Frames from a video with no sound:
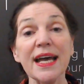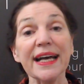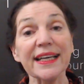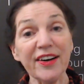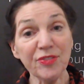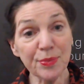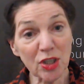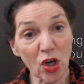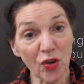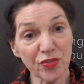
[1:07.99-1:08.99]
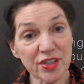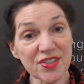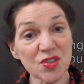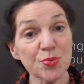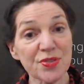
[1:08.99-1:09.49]
Government
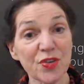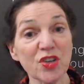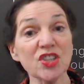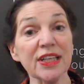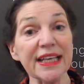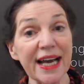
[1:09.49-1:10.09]
confidence was virtually